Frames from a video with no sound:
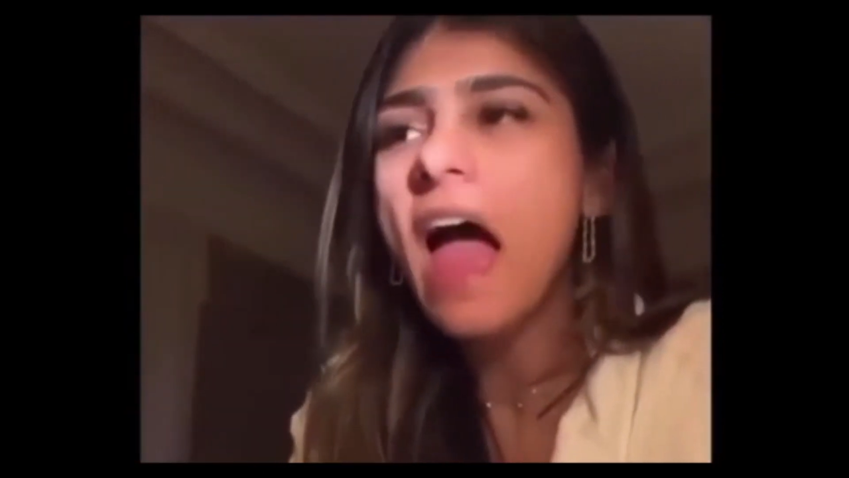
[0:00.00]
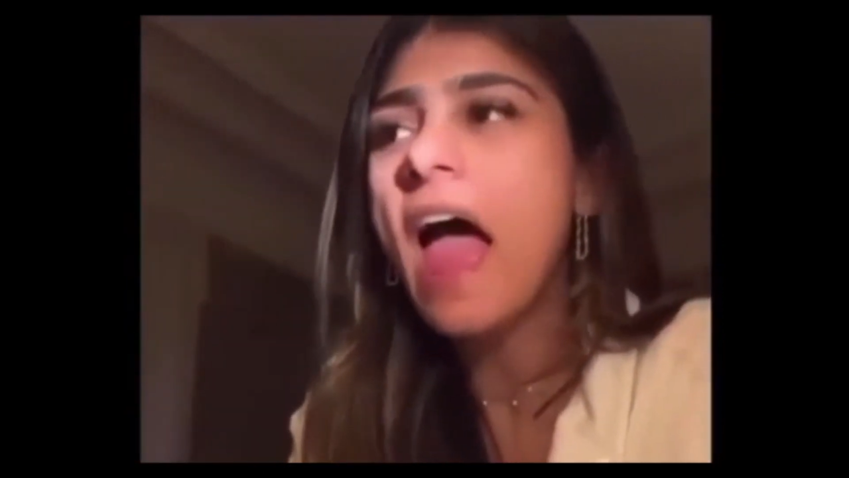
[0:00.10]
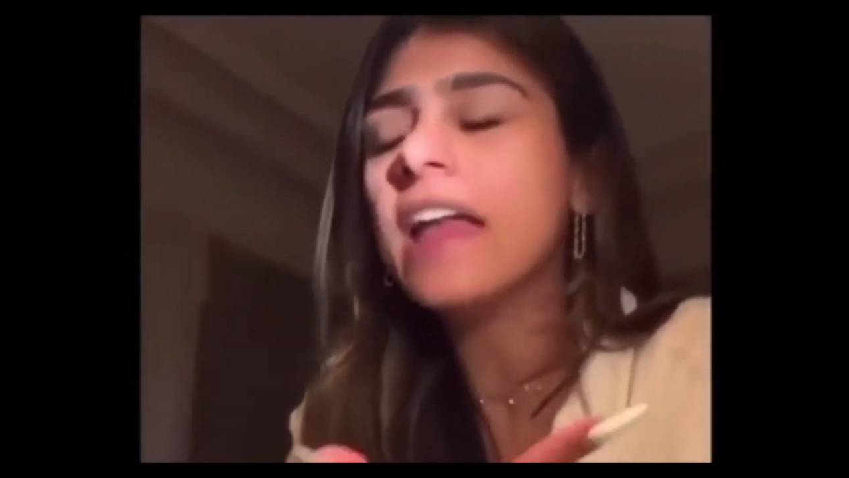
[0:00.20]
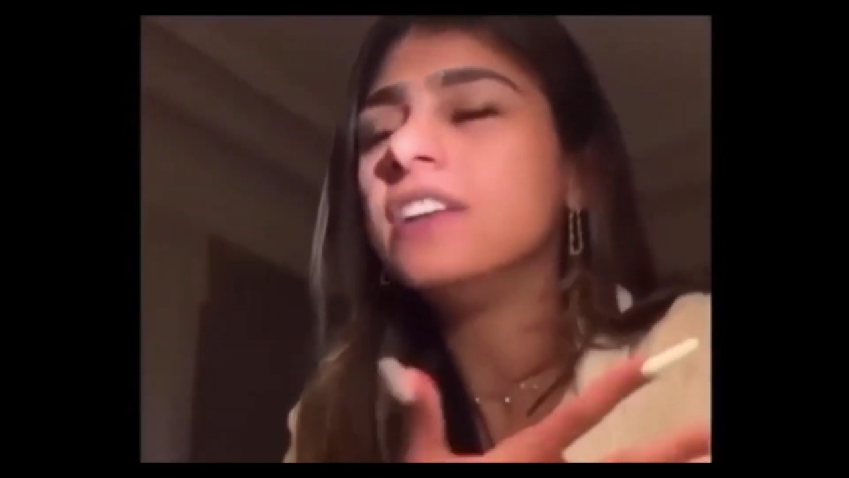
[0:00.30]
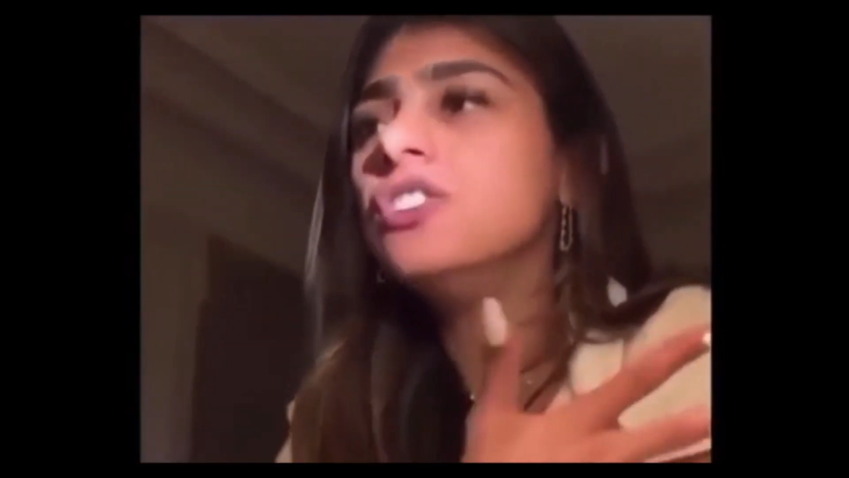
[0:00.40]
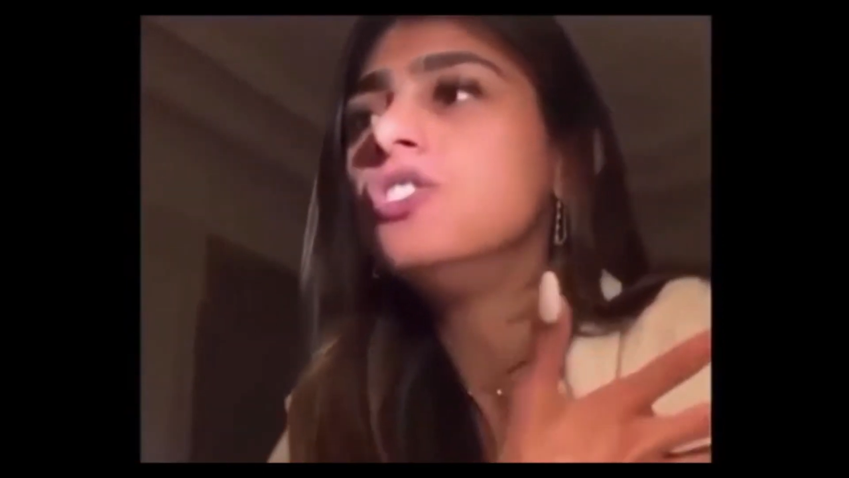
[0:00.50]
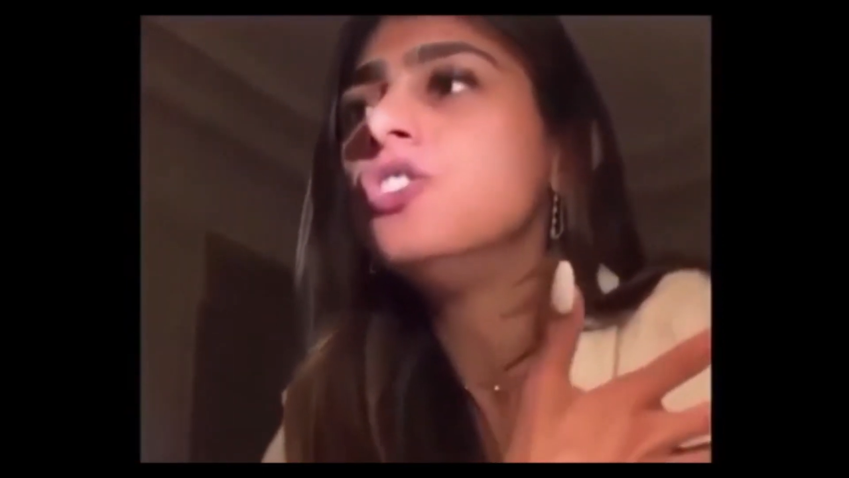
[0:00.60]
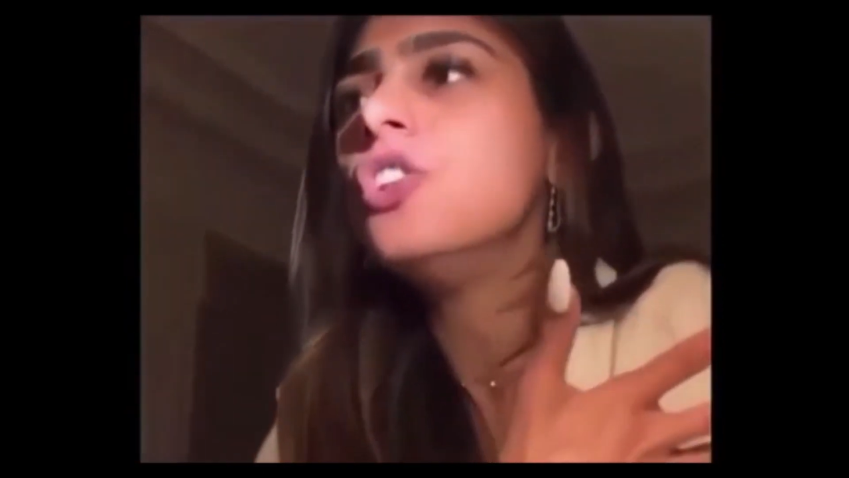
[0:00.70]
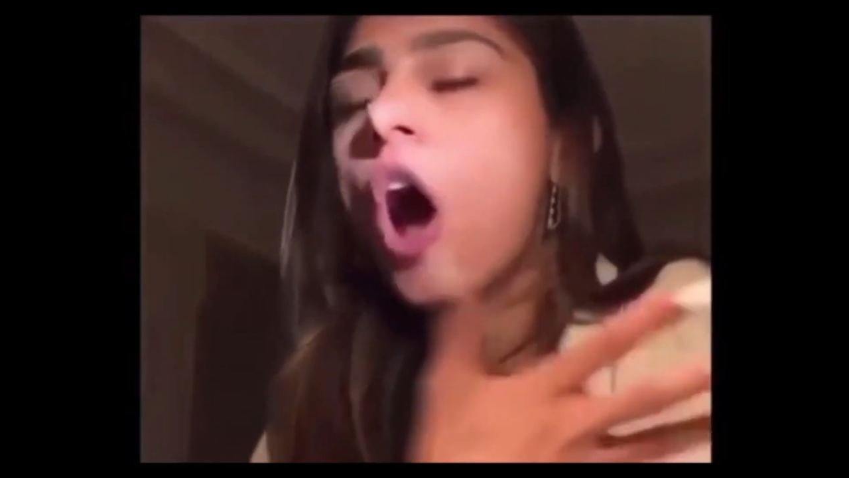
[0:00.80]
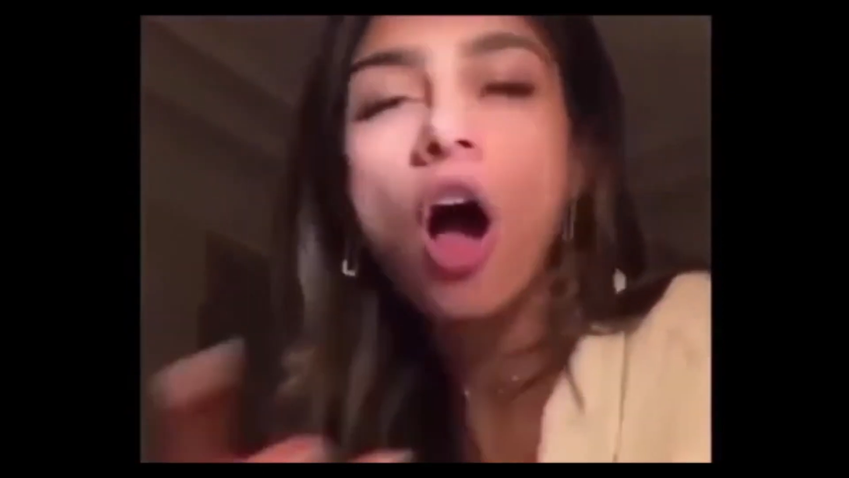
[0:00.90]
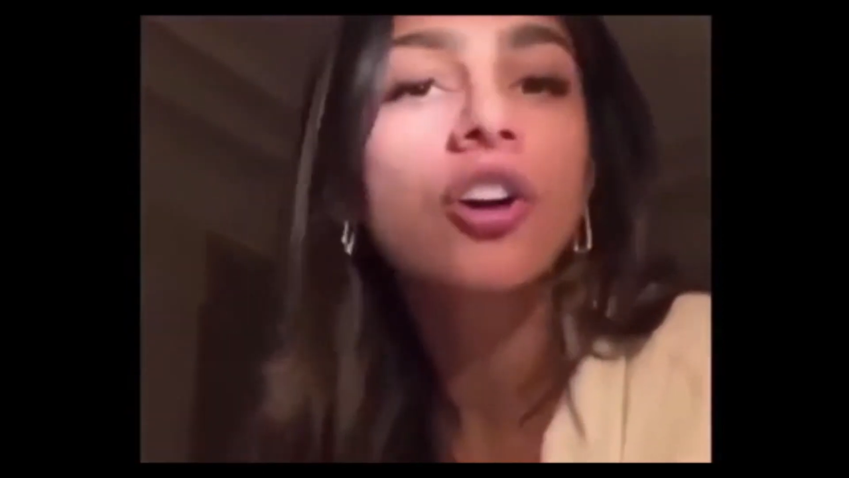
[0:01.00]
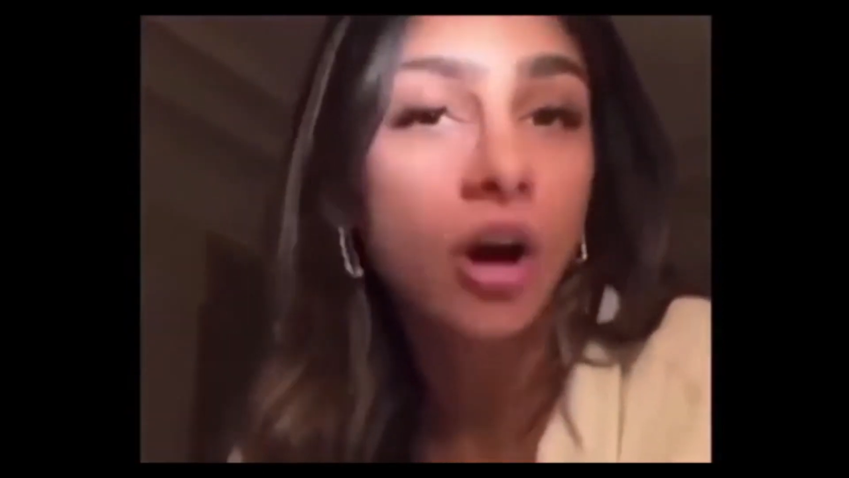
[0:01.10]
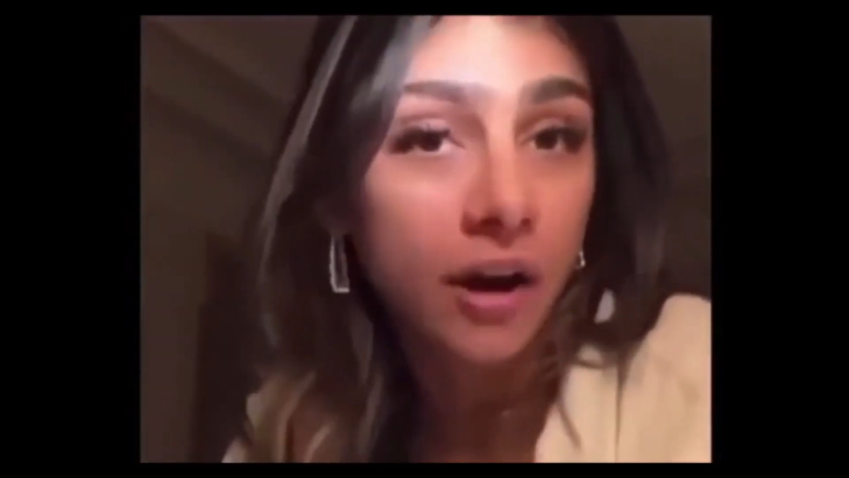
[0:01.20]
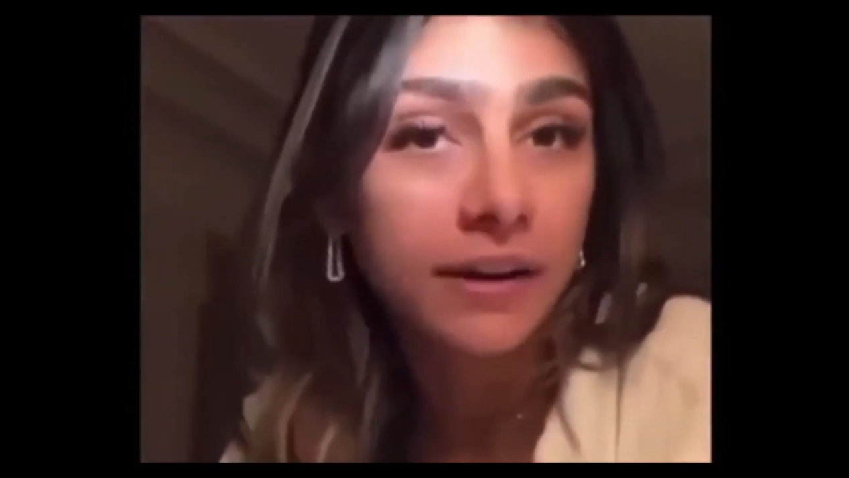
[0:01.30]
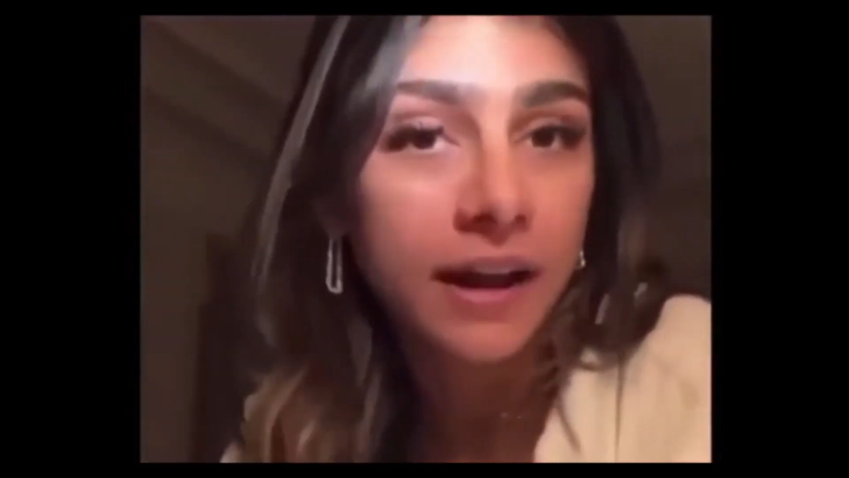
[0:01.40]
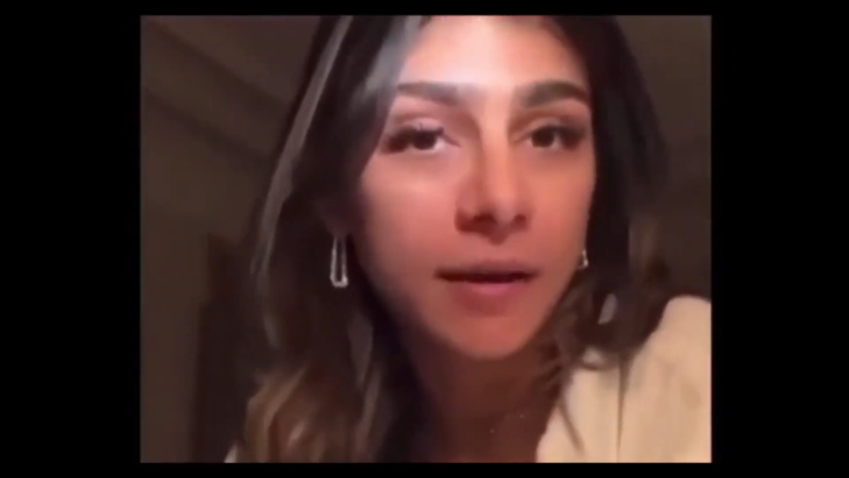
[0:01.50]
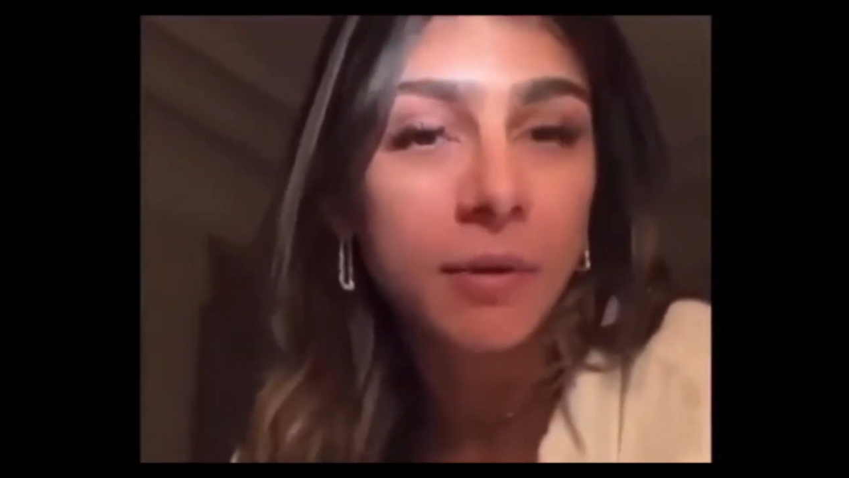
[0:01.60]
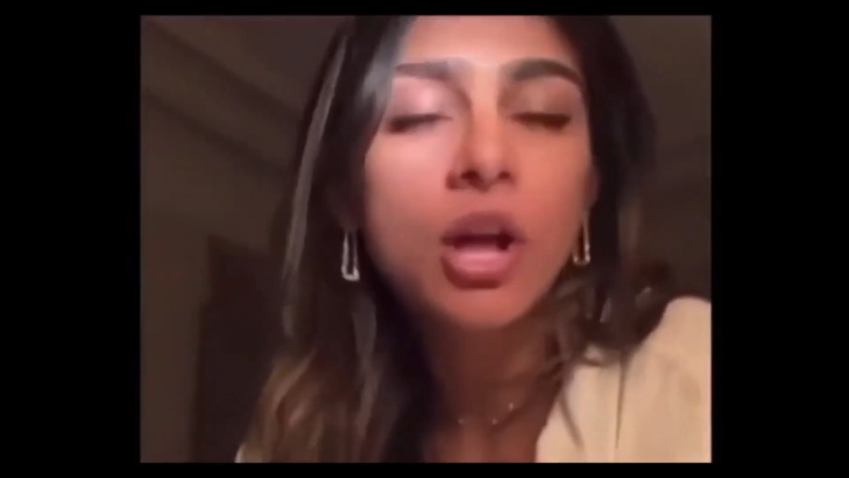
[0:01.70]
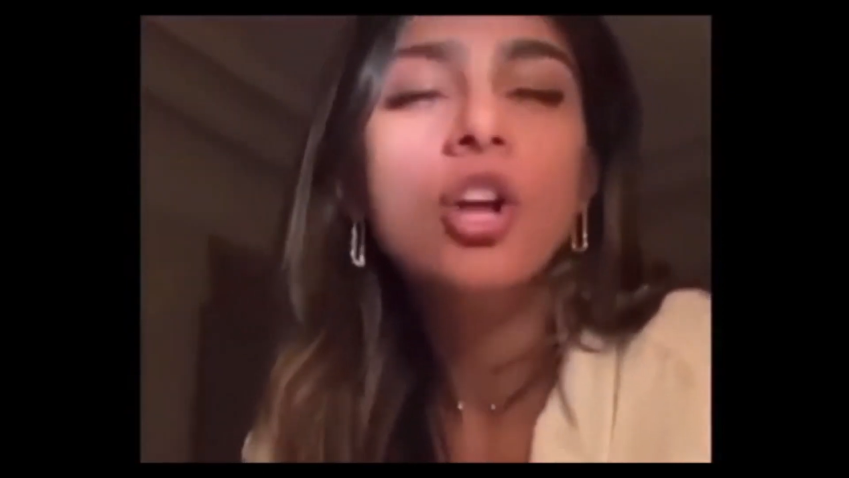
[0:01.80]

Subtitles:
and not gotten him.